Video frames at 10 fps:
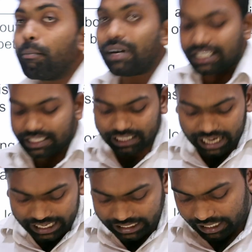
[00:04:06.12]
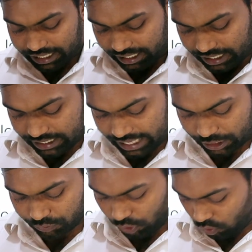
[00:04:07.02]
but slightly it is
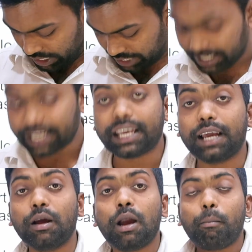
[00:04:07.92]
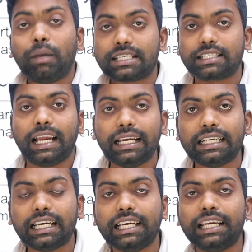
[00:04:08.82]
actual location here, but
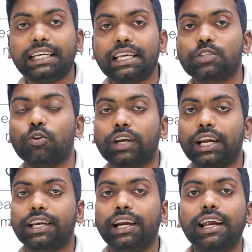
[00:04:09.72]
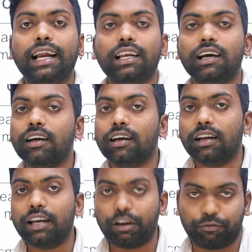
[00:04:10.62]
slightly it is located at the
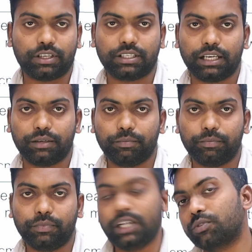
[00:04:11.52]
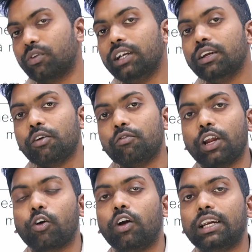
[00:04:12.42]
left side. That's what we are
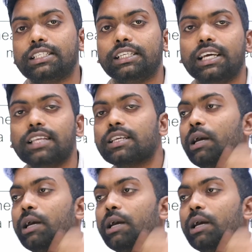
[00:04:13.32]
called as it is